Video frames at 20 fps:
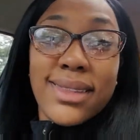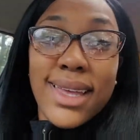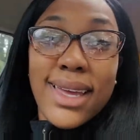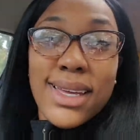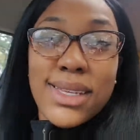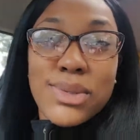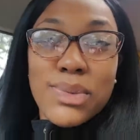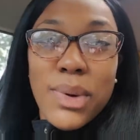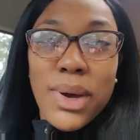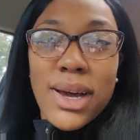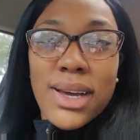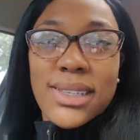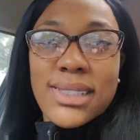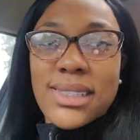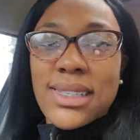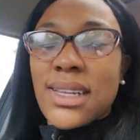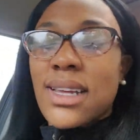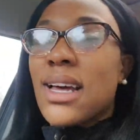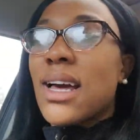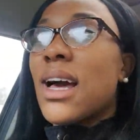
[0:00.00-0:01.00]
Thanks, Waz.
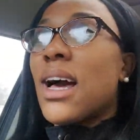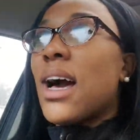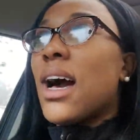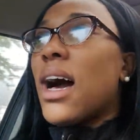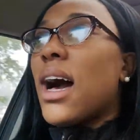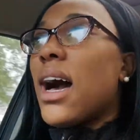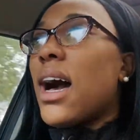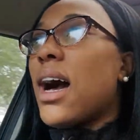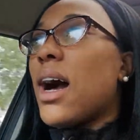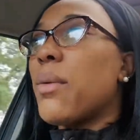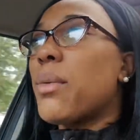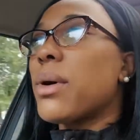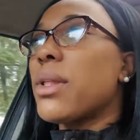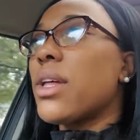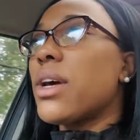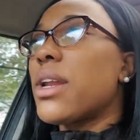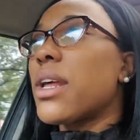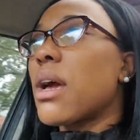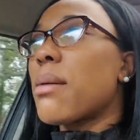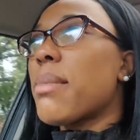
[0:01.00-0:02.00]
We're
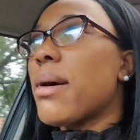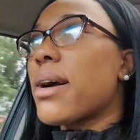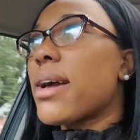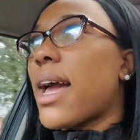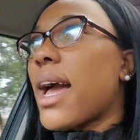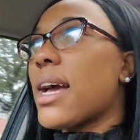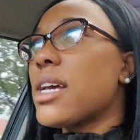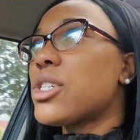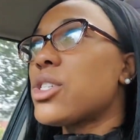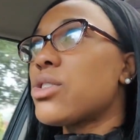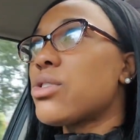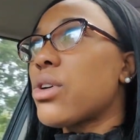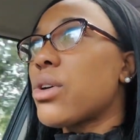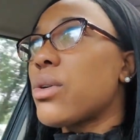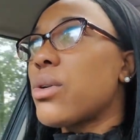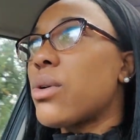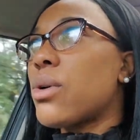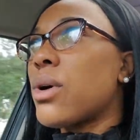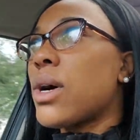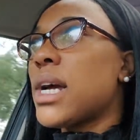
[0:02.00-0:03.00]
learning about
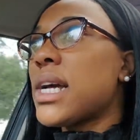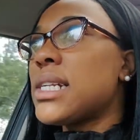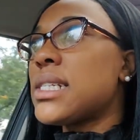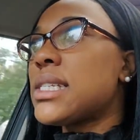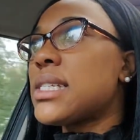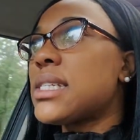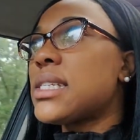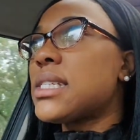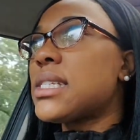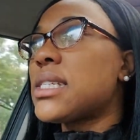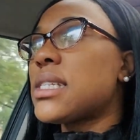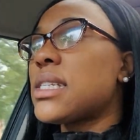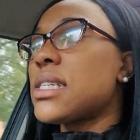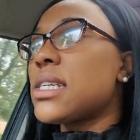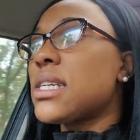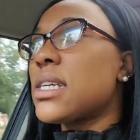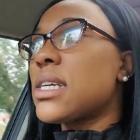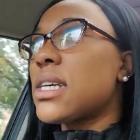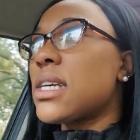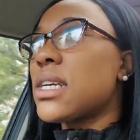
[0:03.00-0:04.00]
gastro and
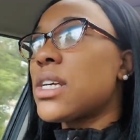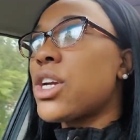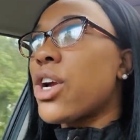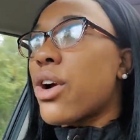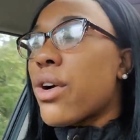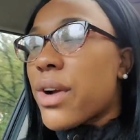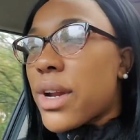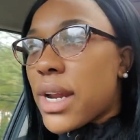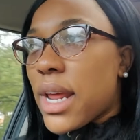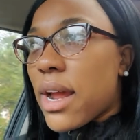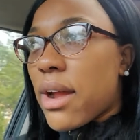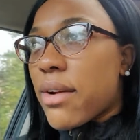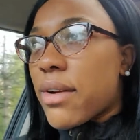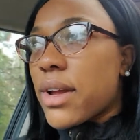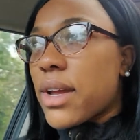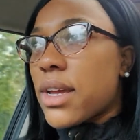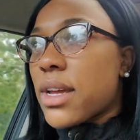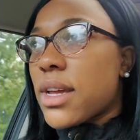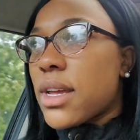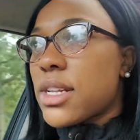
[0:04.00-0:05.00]

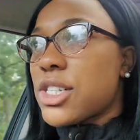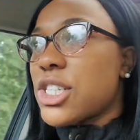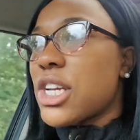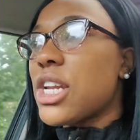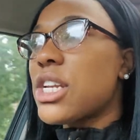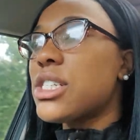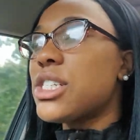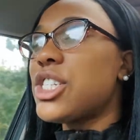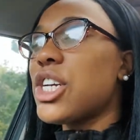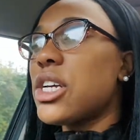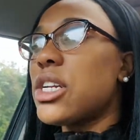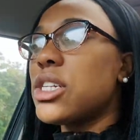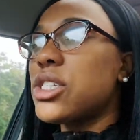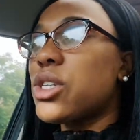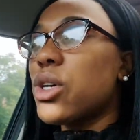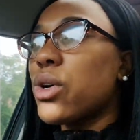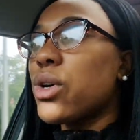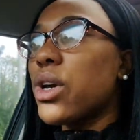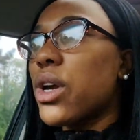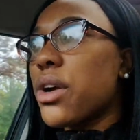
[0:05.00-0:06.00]
urinary,
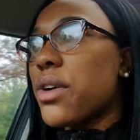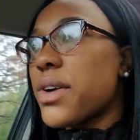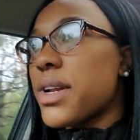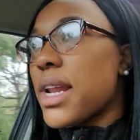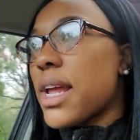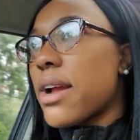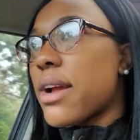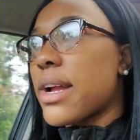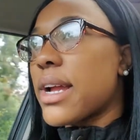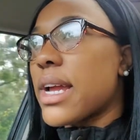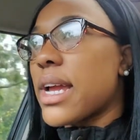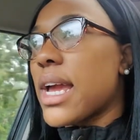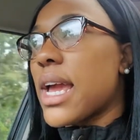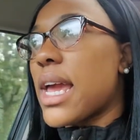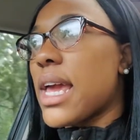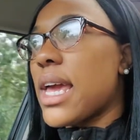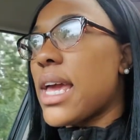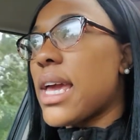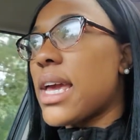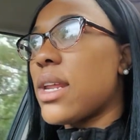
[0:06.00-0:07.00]
genital urinary,
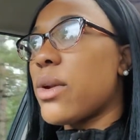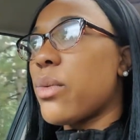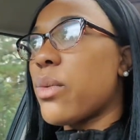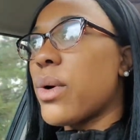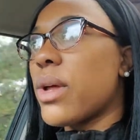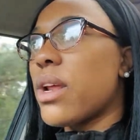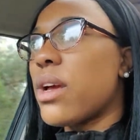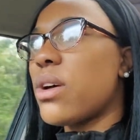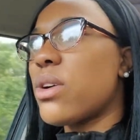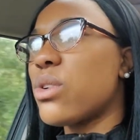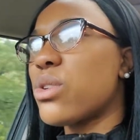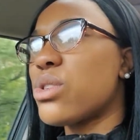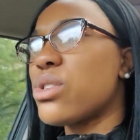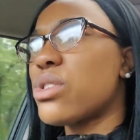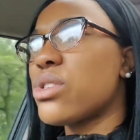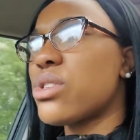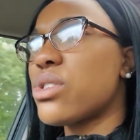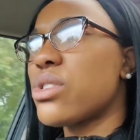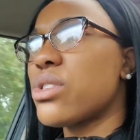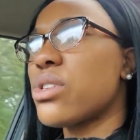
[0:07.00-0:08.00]
and what
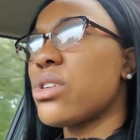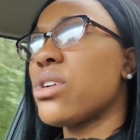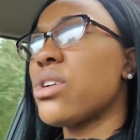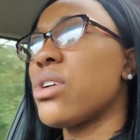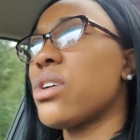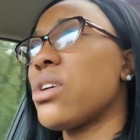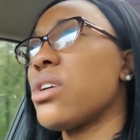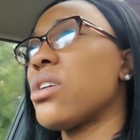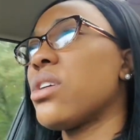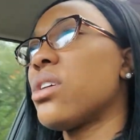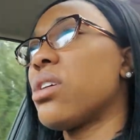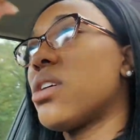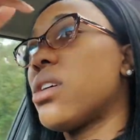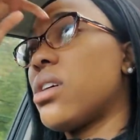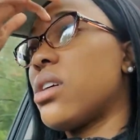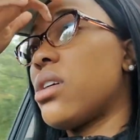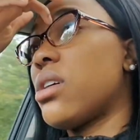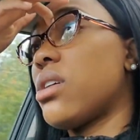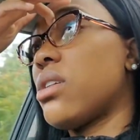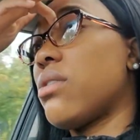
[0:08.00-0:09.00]
else?
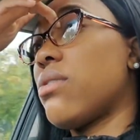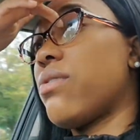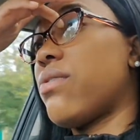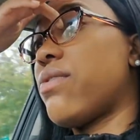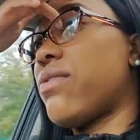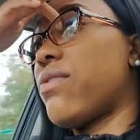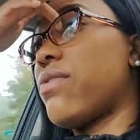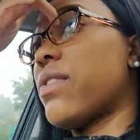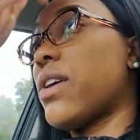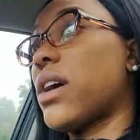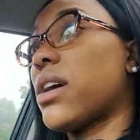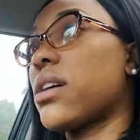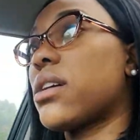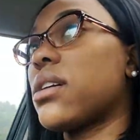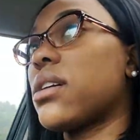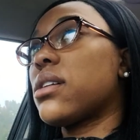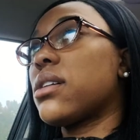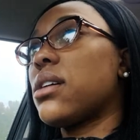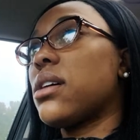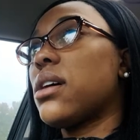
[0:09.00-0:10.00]
Oh, fuck.
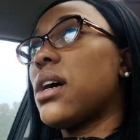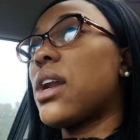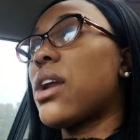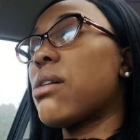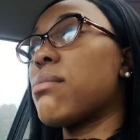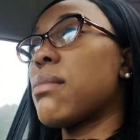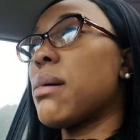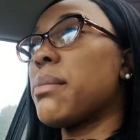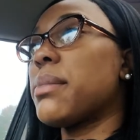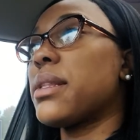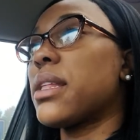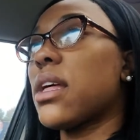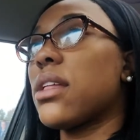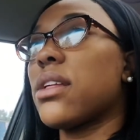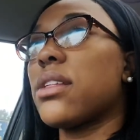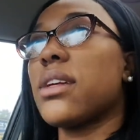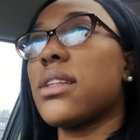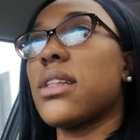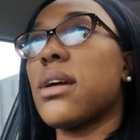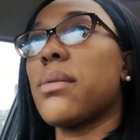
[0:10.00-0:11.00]
I don't remember the other
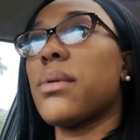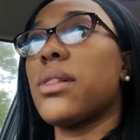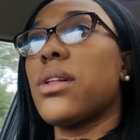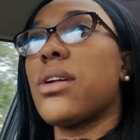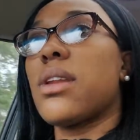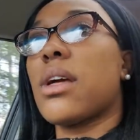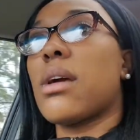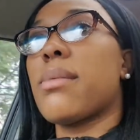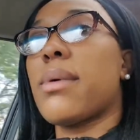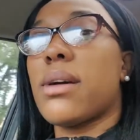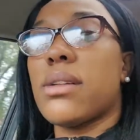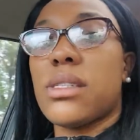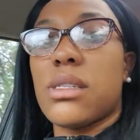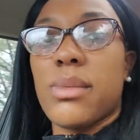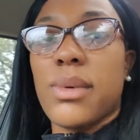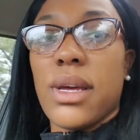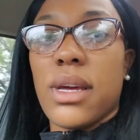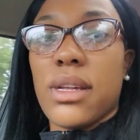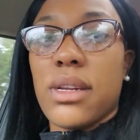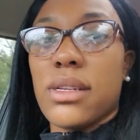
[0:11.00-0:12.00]
thing that we're learning about, to
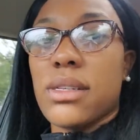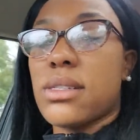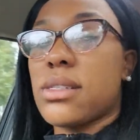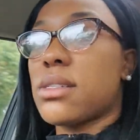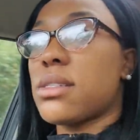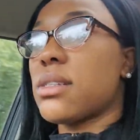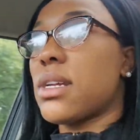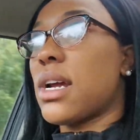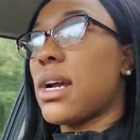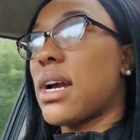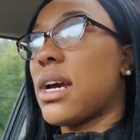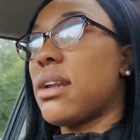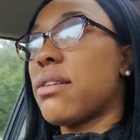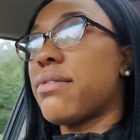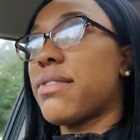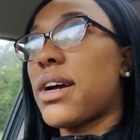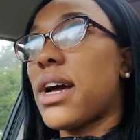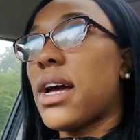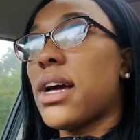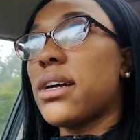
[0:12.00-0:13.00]
be honest. I kind of
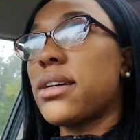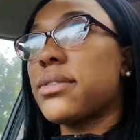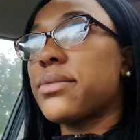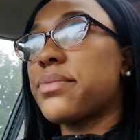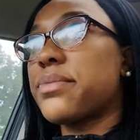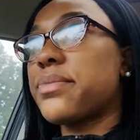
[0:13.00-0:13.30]
forgot.